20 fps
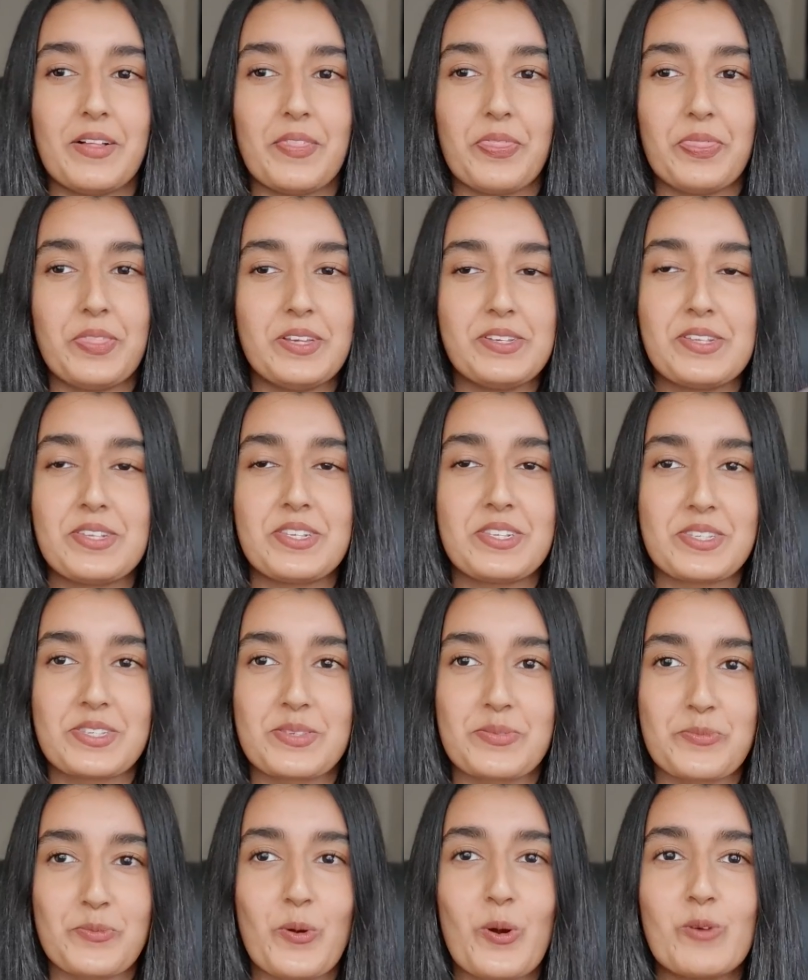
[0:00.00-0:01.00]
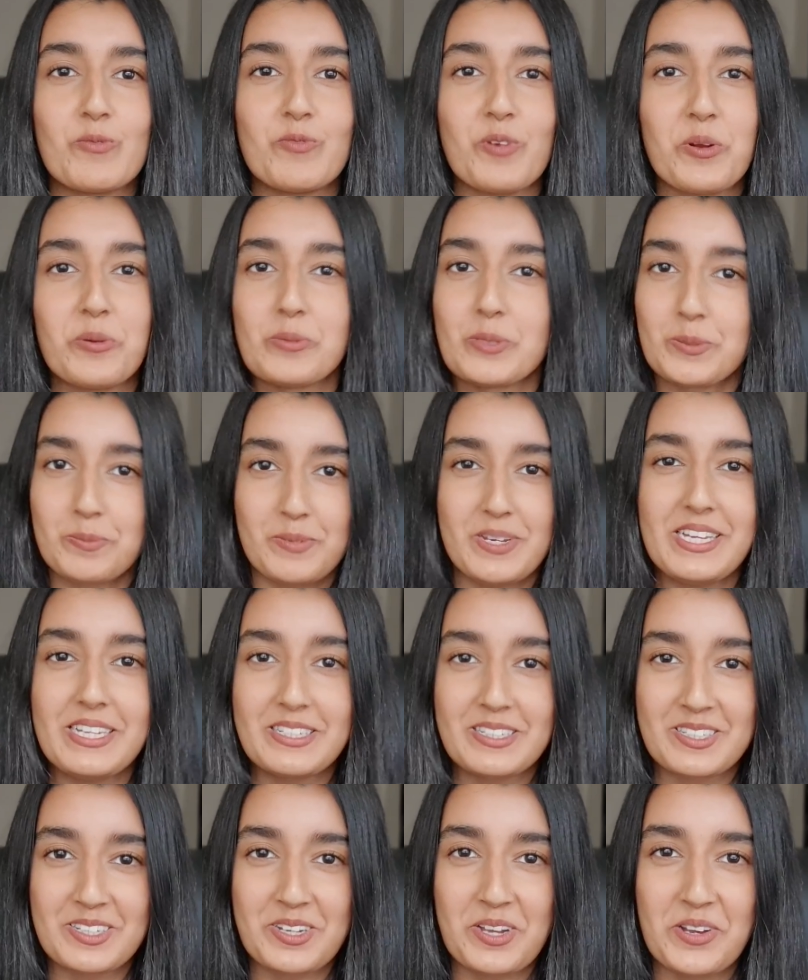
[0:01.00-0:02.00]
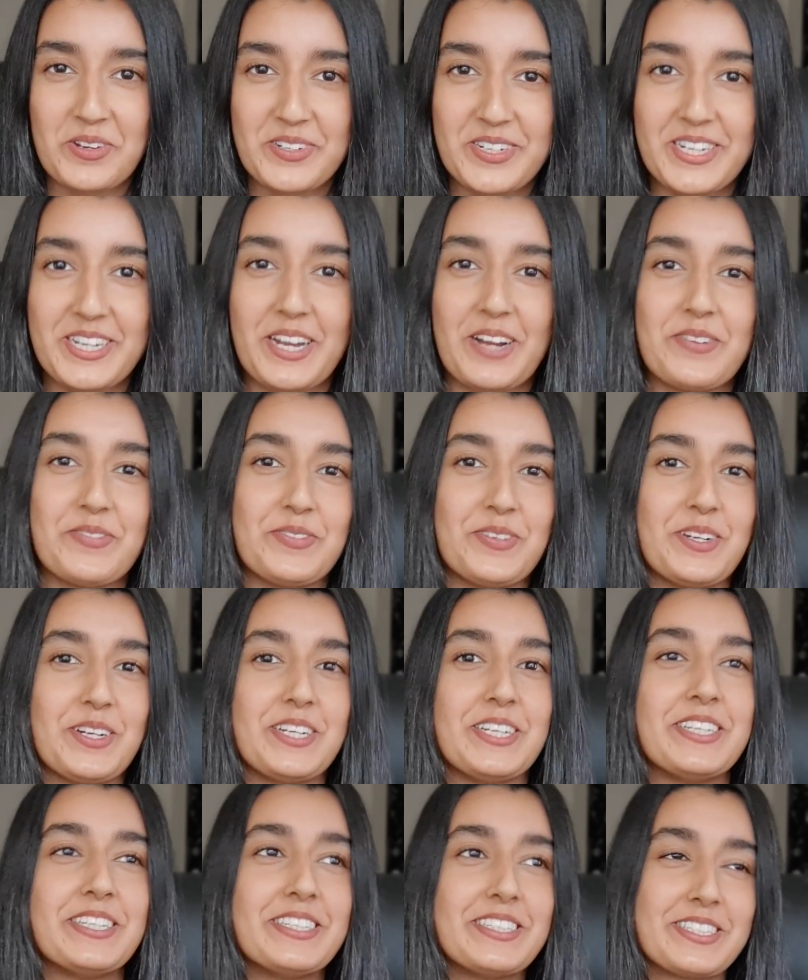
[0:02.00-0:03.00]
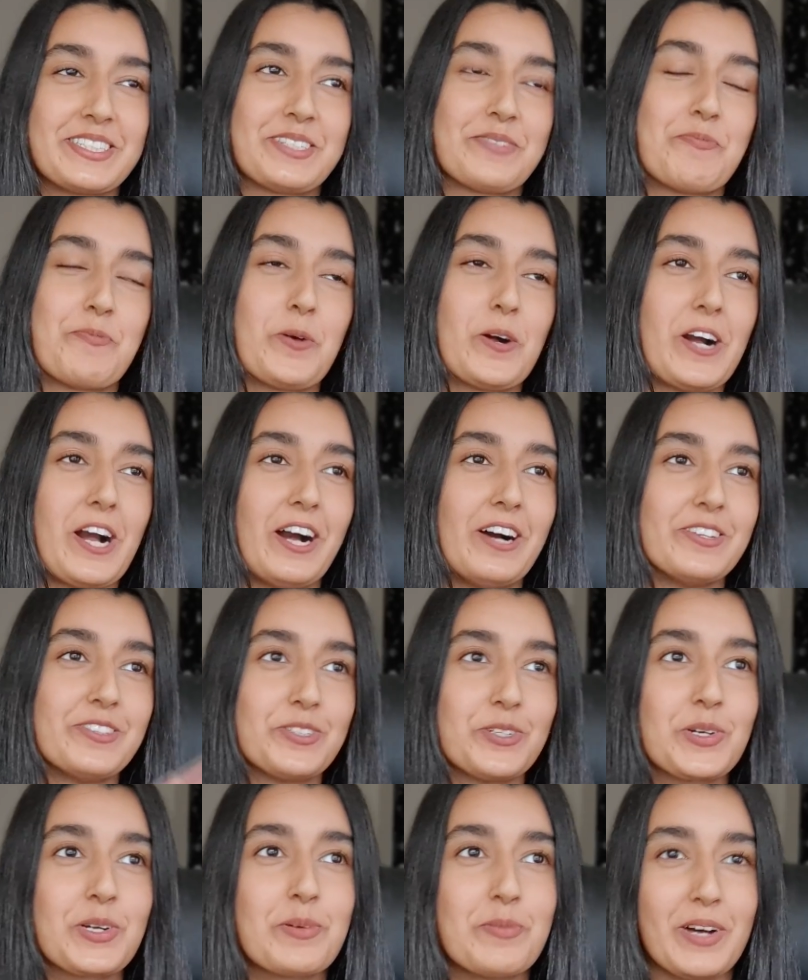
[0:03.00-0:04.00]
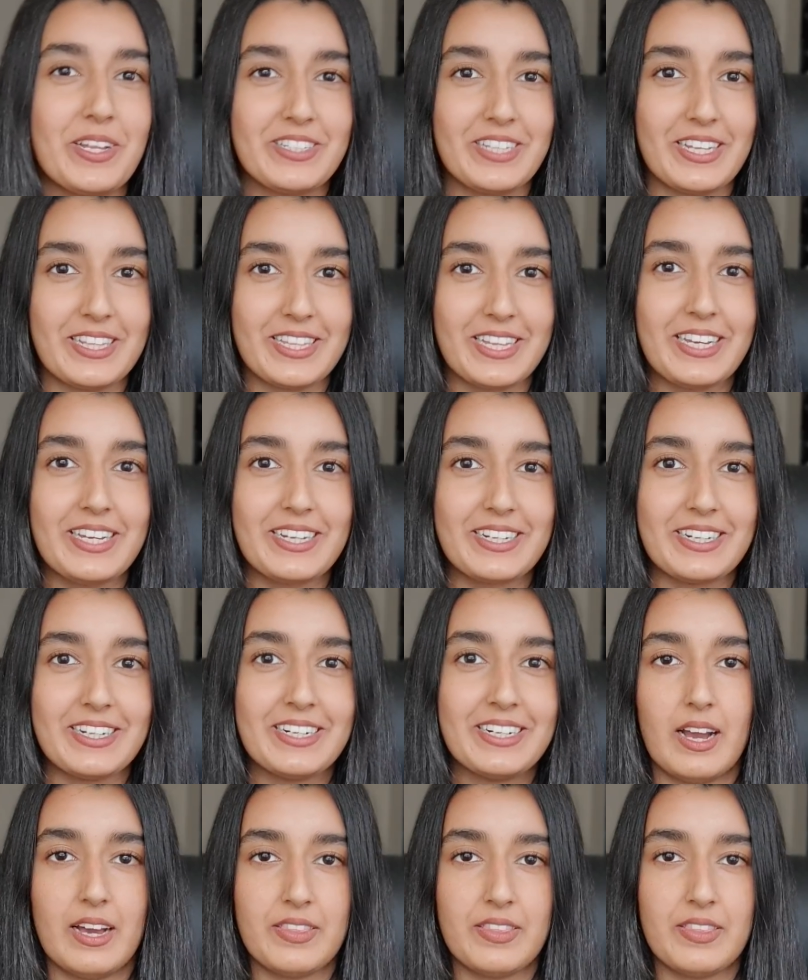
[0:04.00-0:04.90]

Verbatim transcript: This is what roped me into coding at first, but I'll talk about that later.